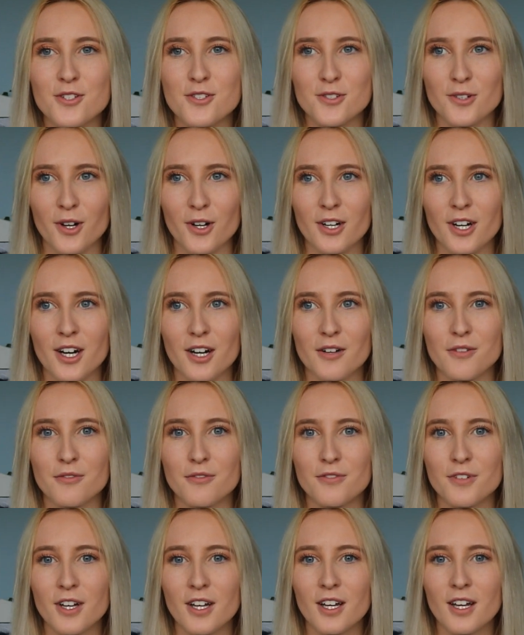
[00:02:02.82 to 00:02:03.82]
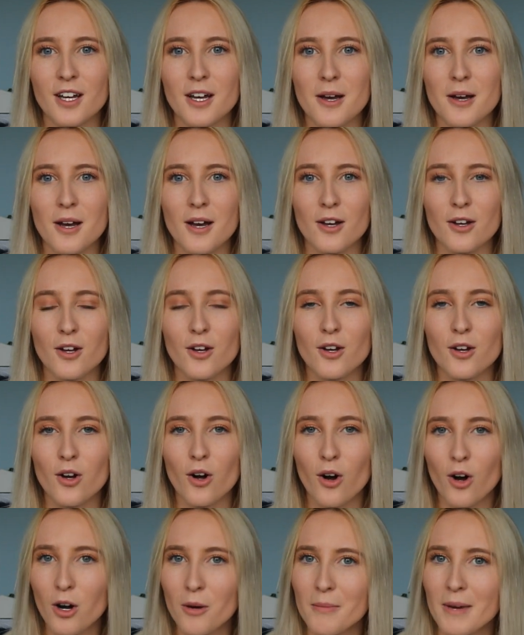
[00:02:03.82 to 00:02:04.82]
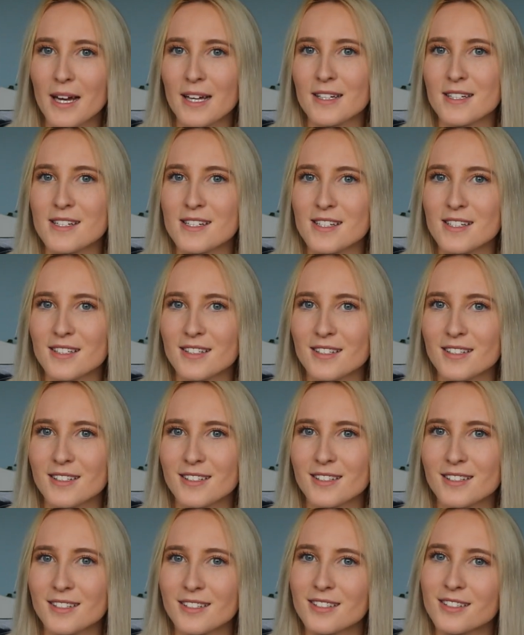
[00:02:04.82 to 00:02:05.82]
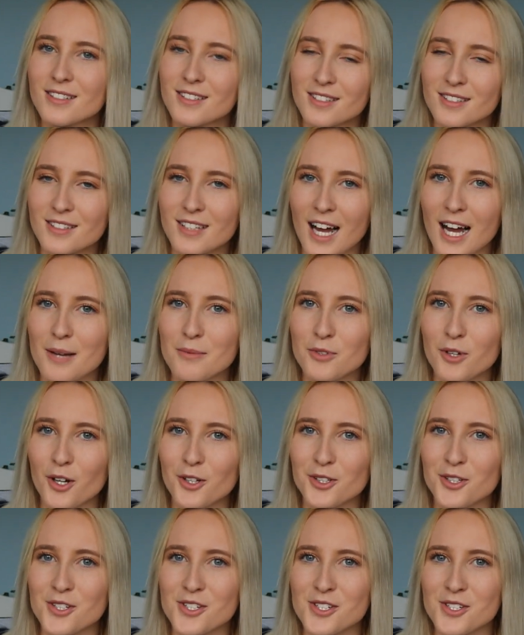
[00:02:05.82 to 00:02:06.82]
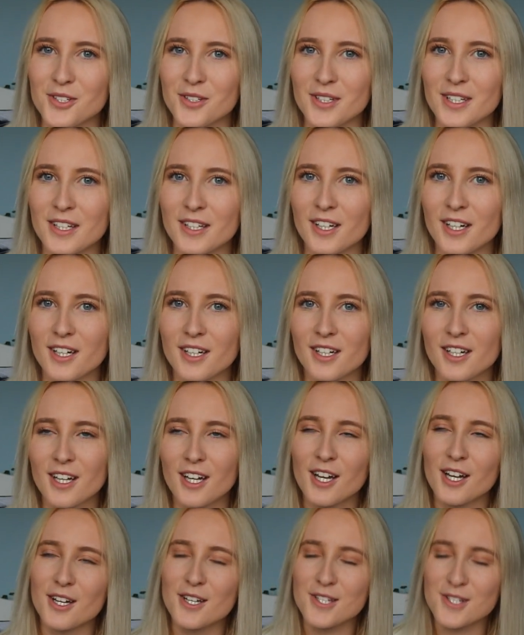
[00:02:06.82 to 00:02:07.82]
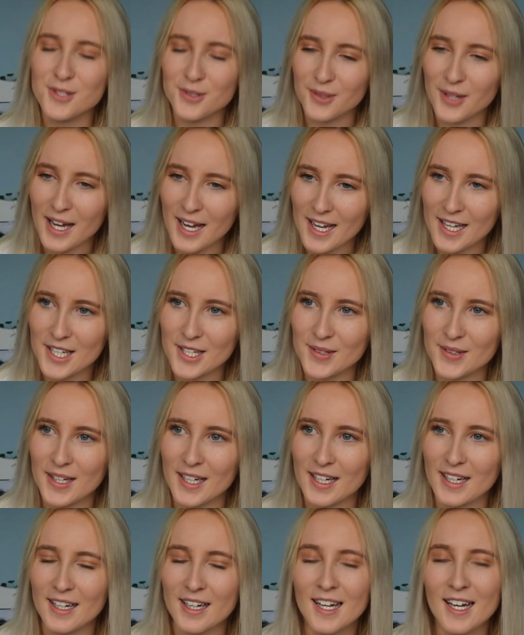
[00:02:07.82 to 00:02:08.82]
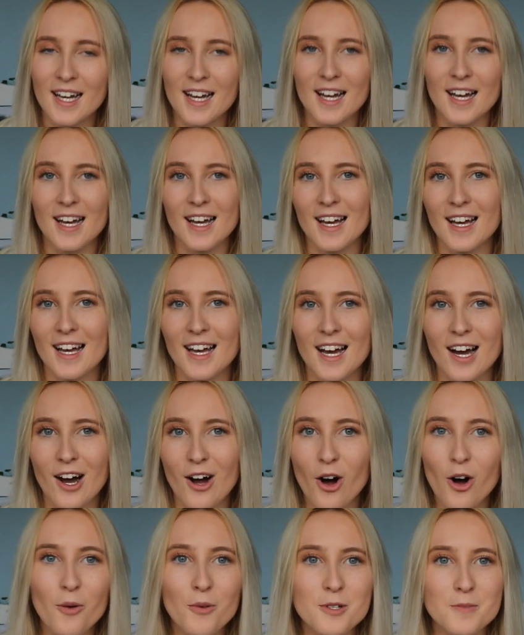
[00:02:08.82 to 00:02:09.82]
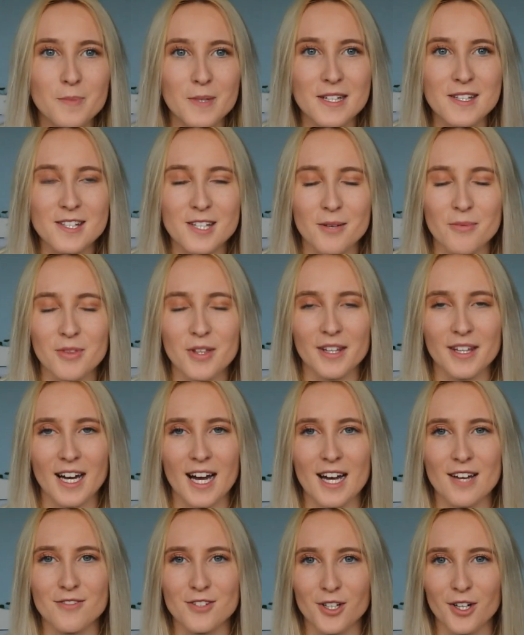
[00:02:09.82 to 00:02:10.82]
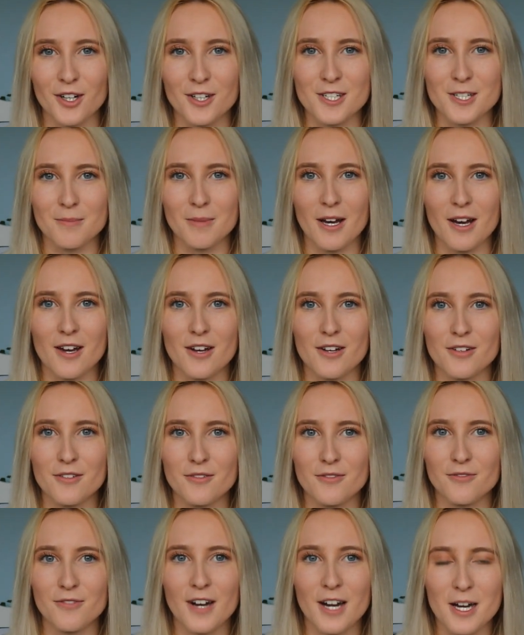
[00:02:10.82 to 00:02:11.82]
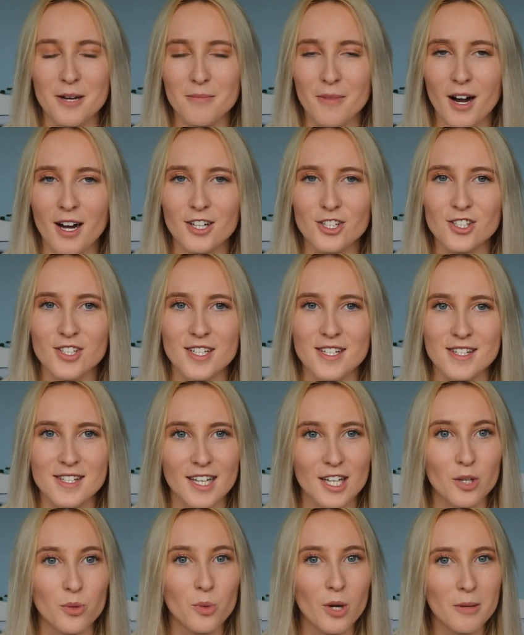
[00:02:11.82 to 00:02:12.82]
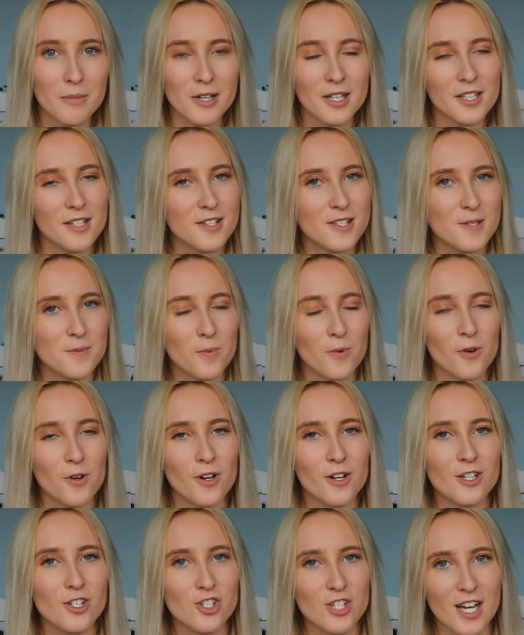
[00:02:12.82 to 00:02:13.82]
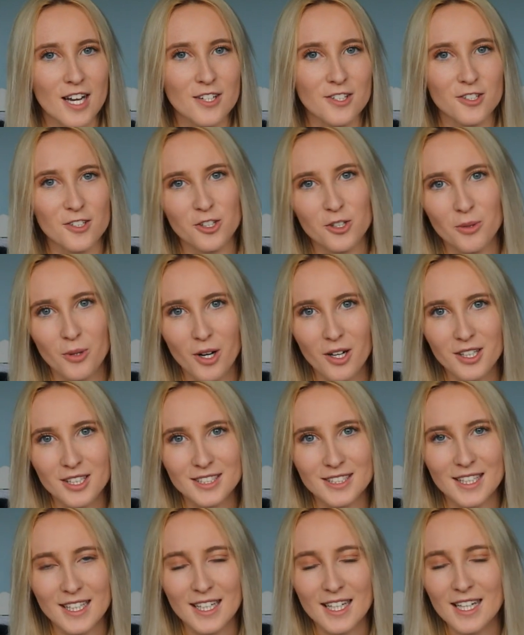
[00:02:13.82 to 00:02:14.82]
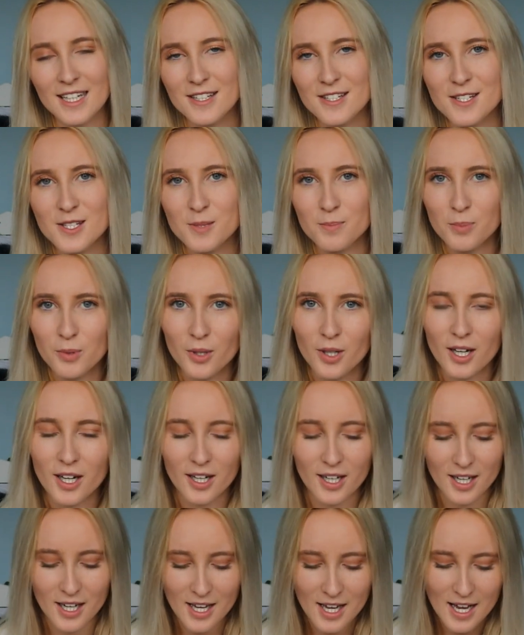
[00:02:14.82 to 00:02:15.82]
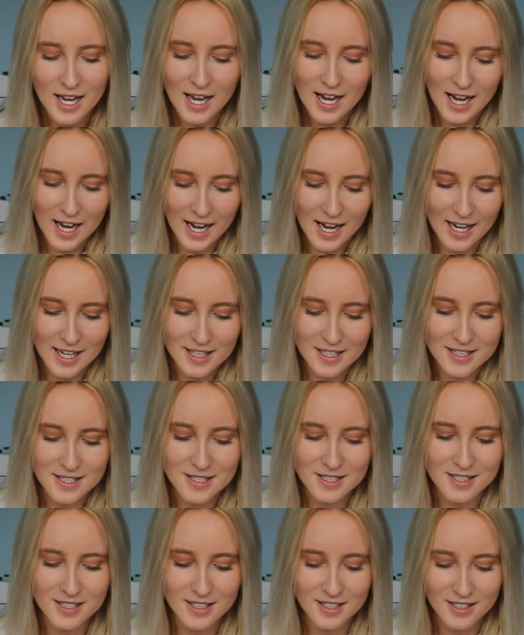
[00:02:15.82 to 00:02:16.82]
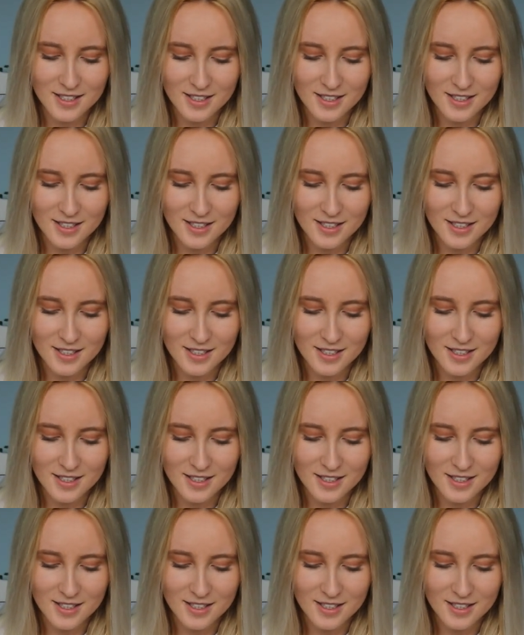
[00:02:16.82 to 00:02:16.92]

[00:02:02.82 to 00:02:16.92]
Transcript: the sort of comment that I'm not used to either. So anyway, always been something that I've talked about very much is like women in sport, gender equality in sport, and